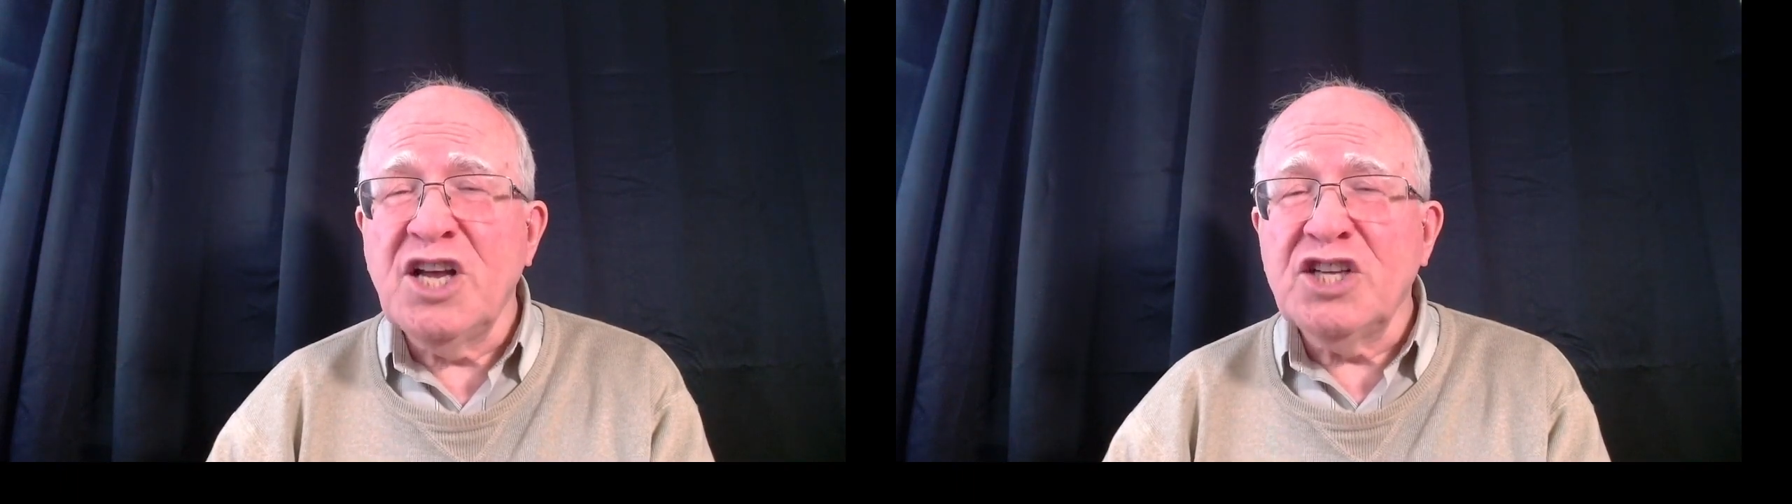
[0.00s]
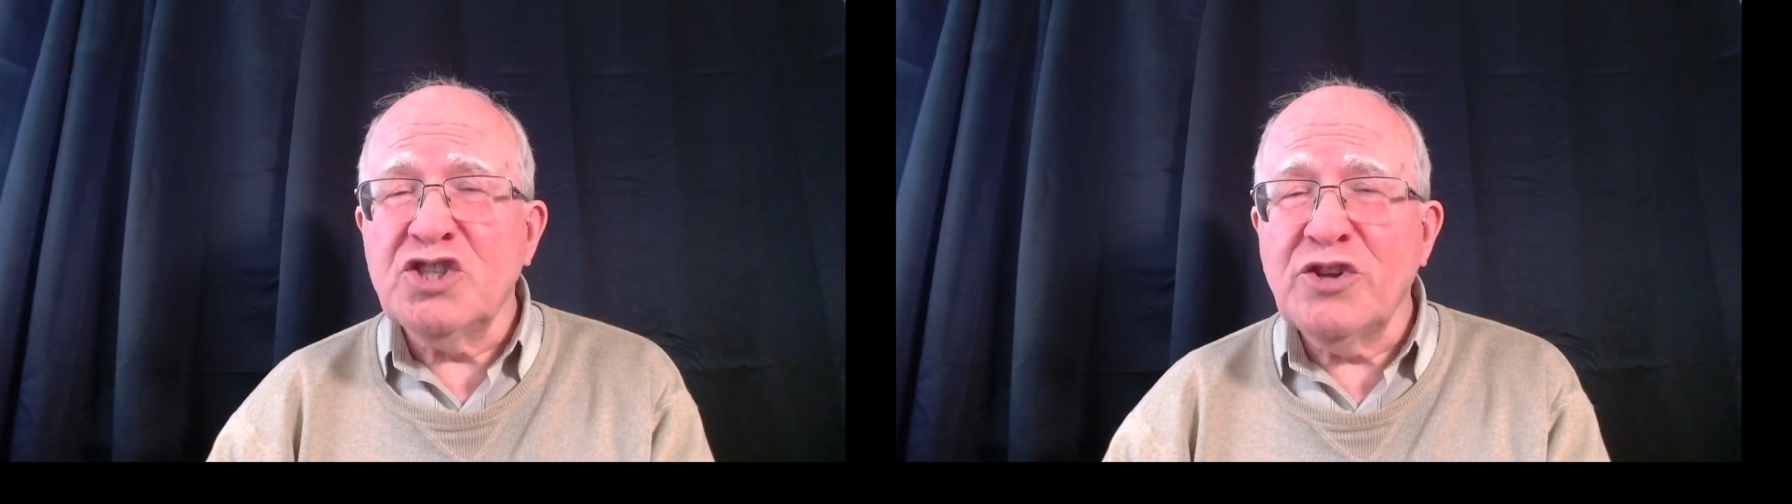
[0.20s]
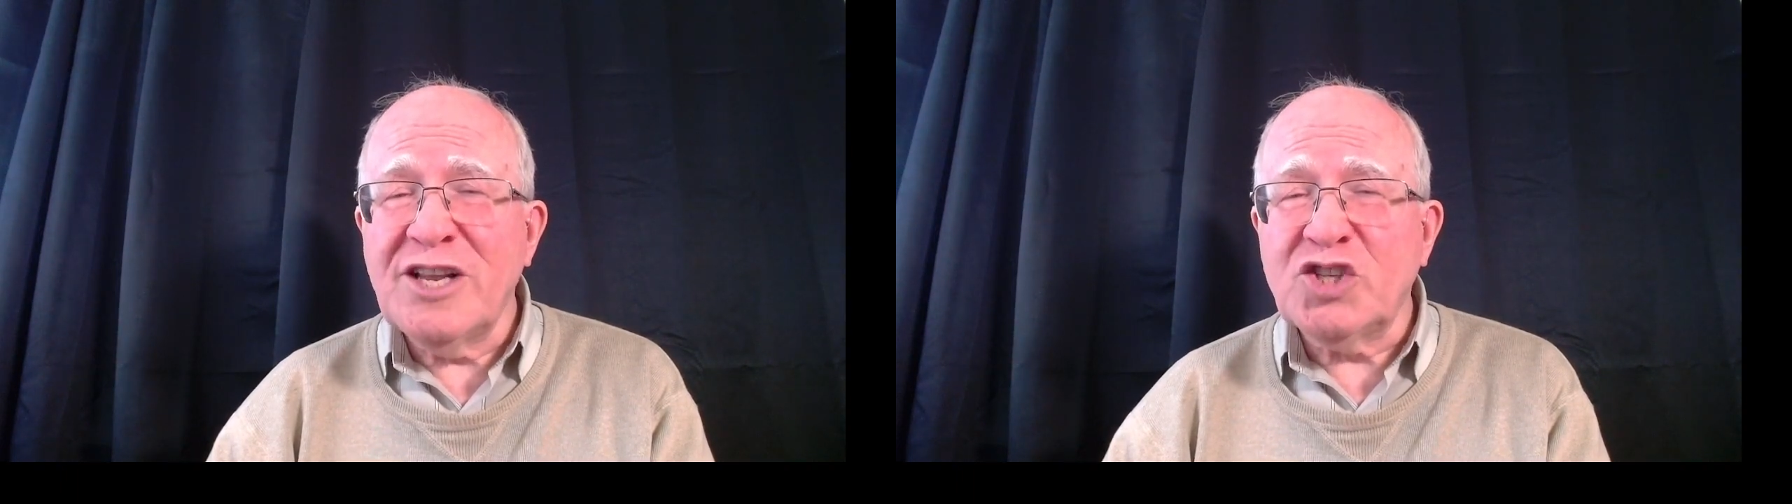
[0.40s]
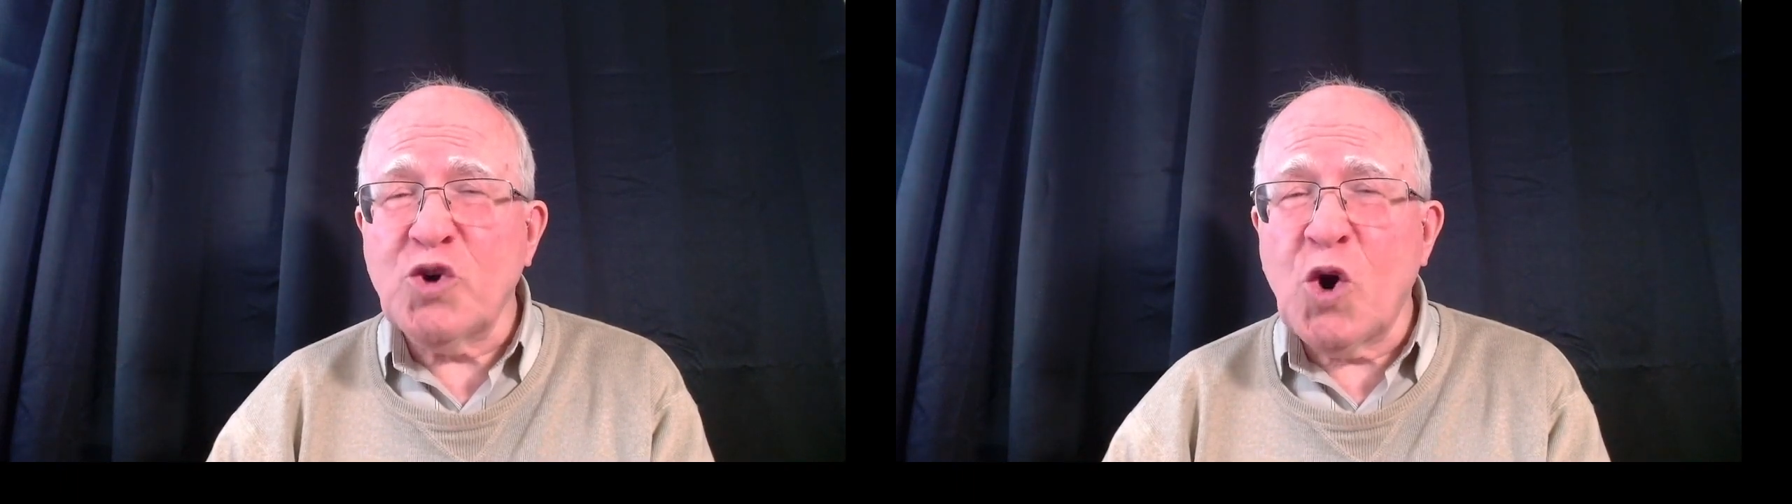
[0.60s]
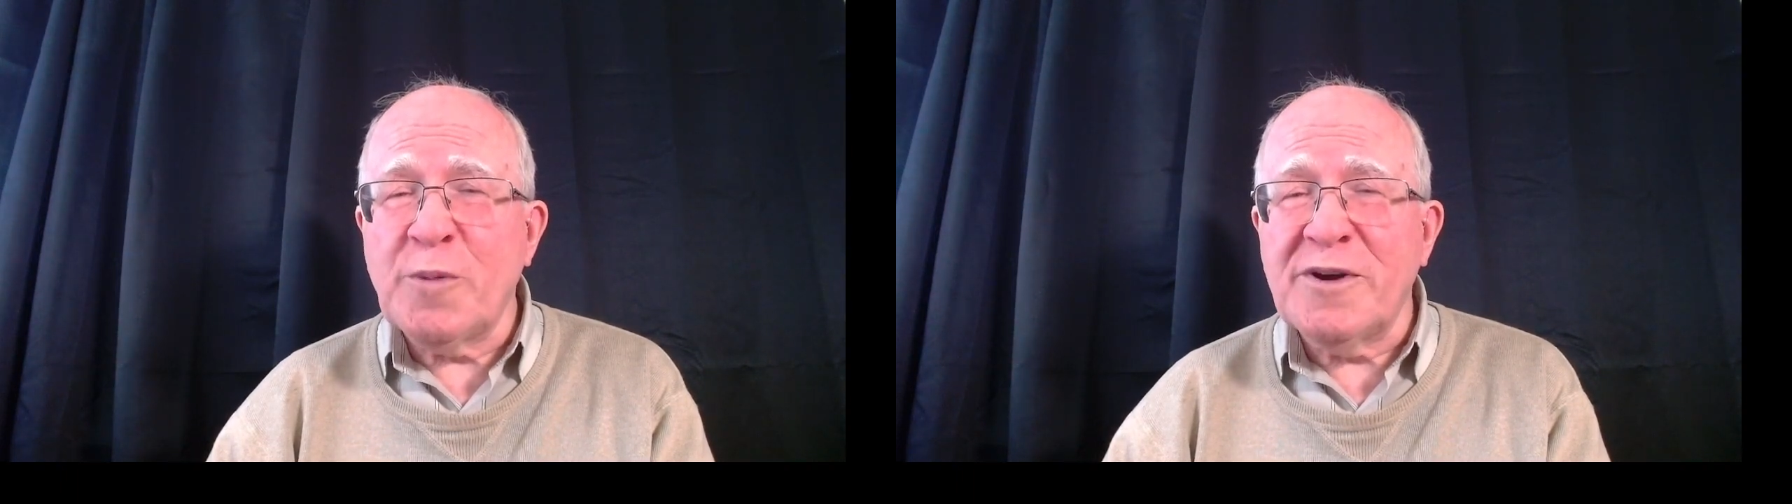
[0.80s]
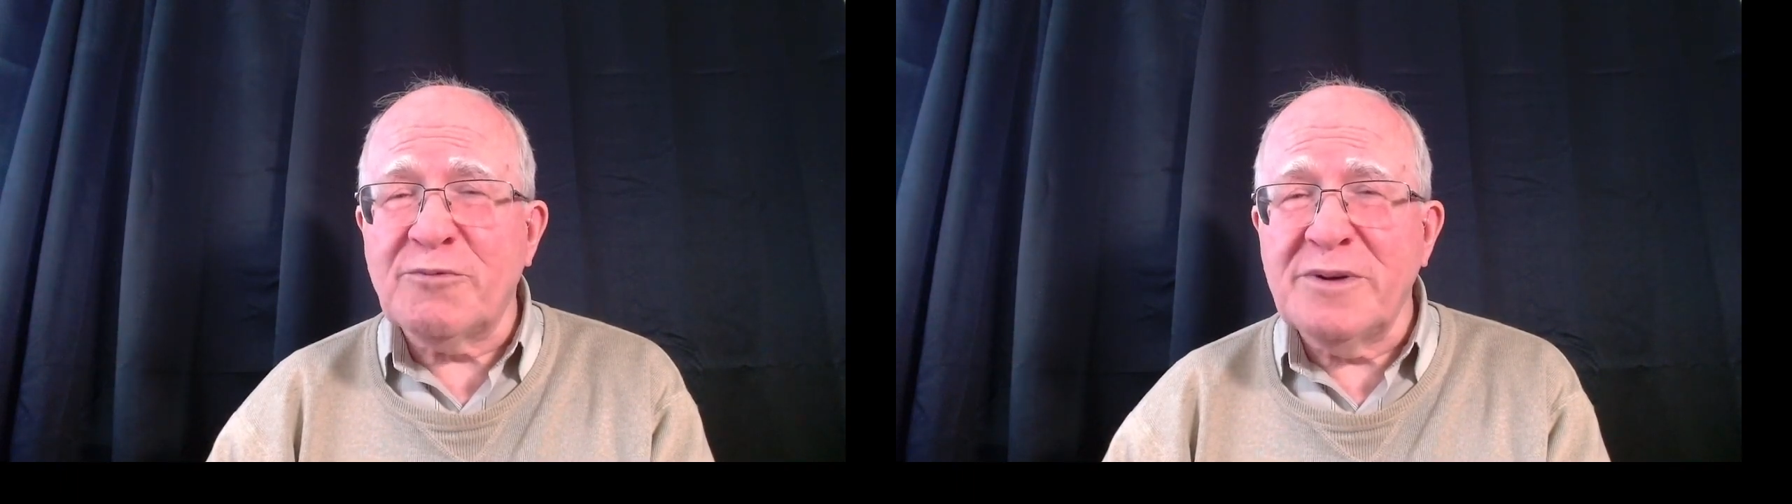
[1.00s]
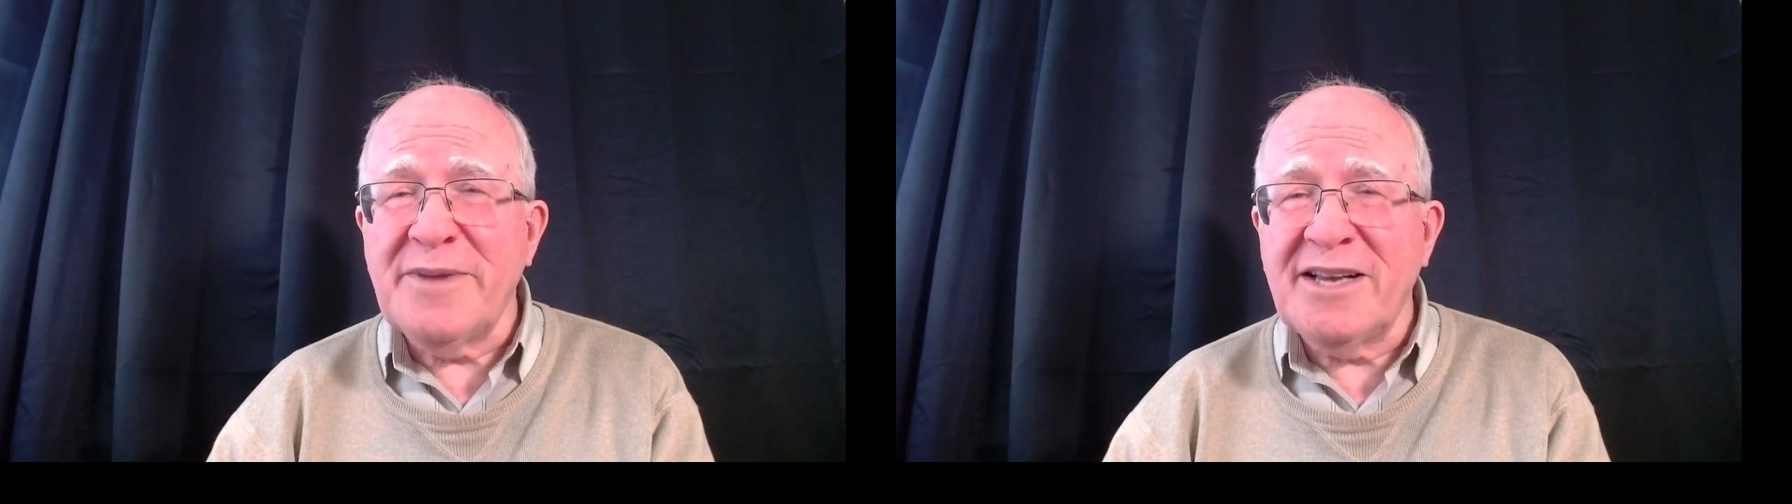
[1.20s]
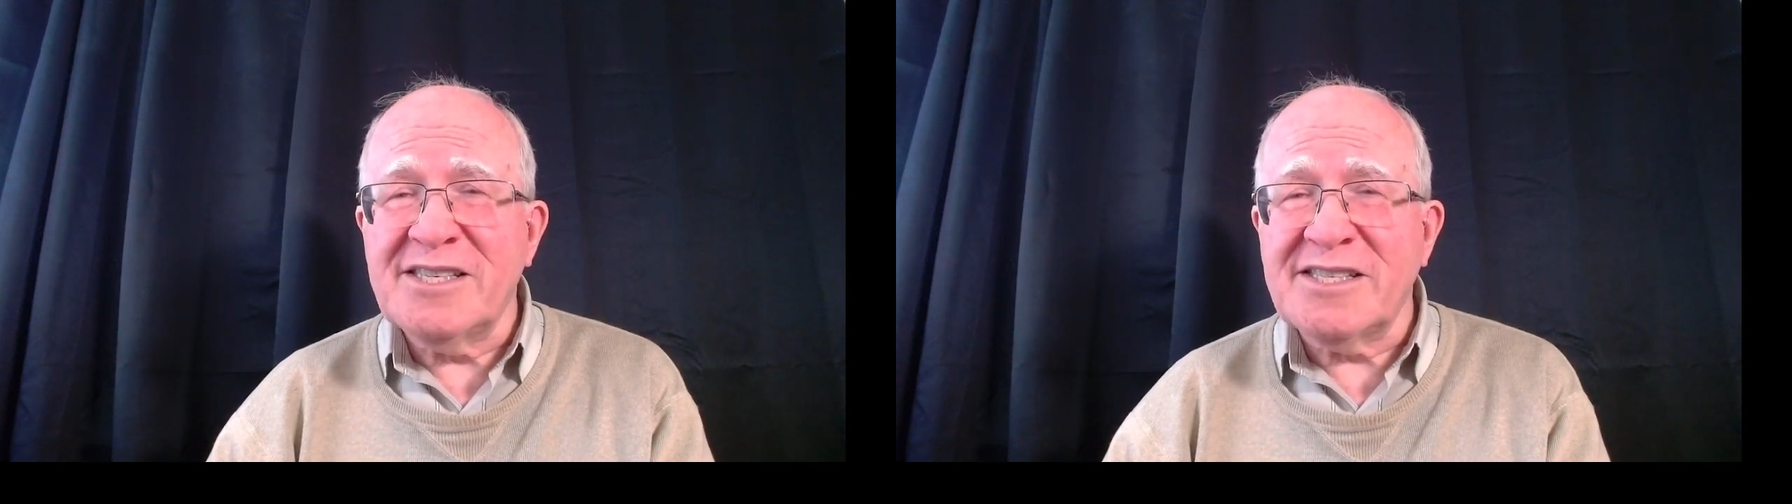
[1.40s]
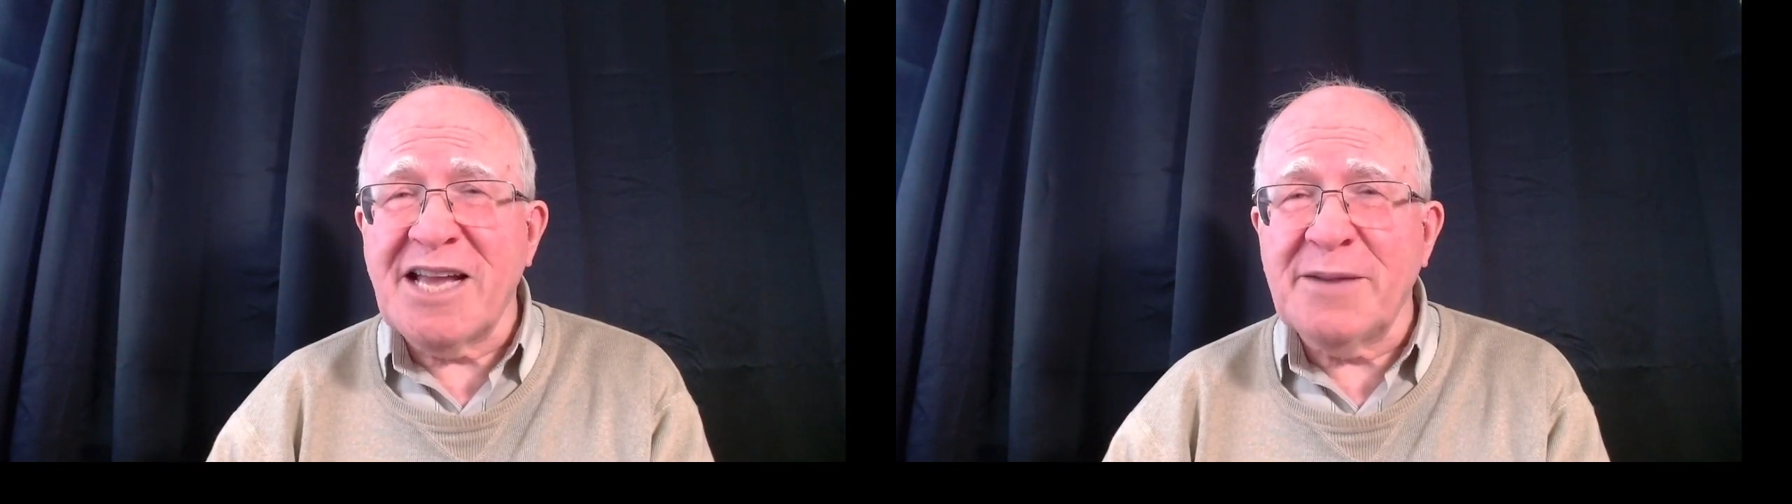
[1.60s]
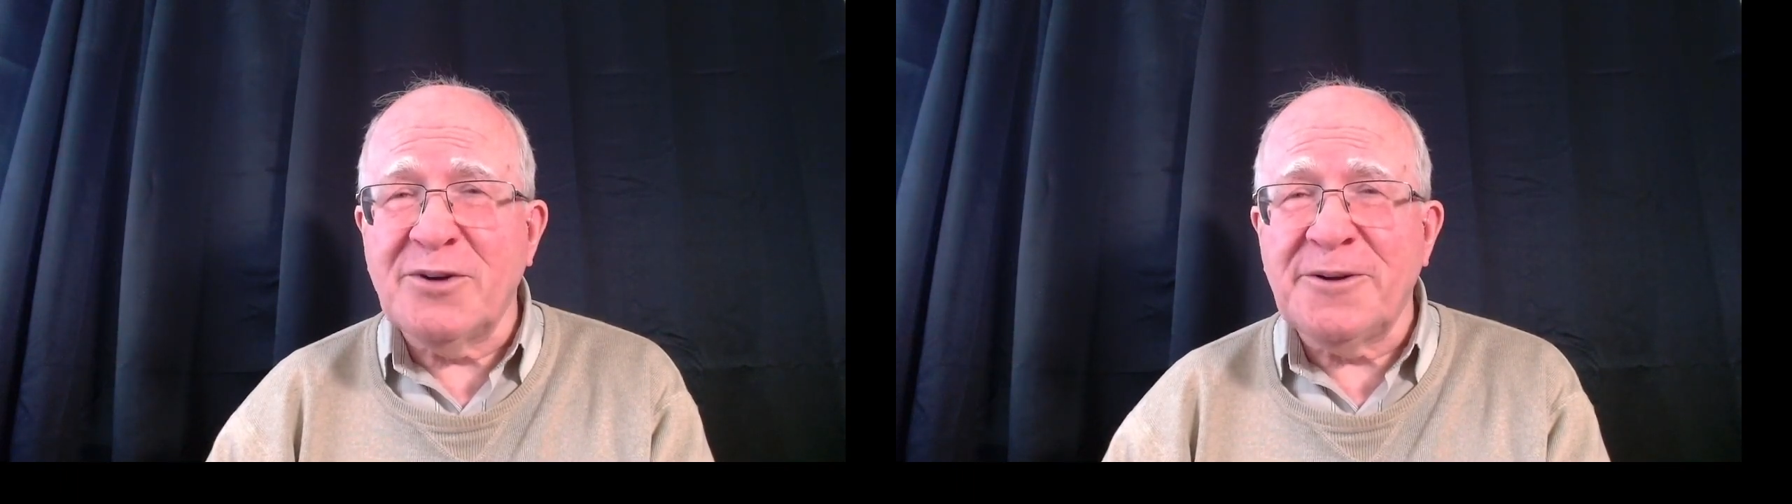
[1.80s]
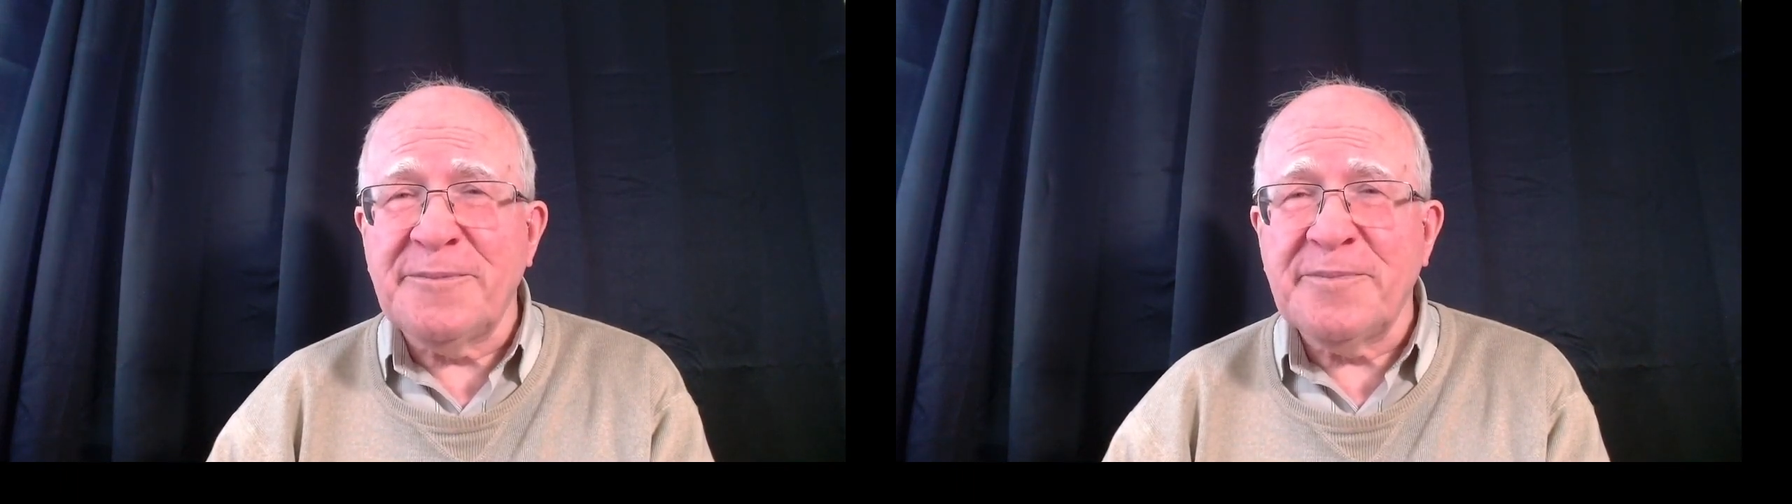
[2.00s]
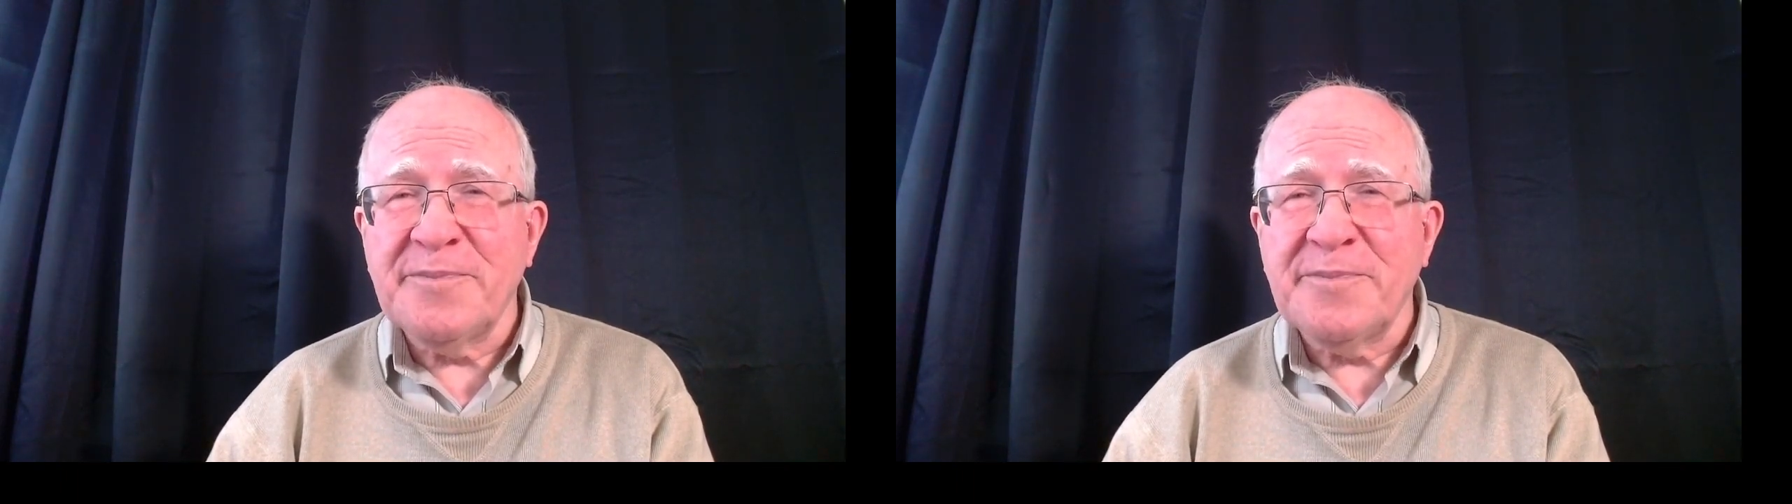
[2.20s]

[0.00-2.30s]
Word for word: so that its orbit remains stable.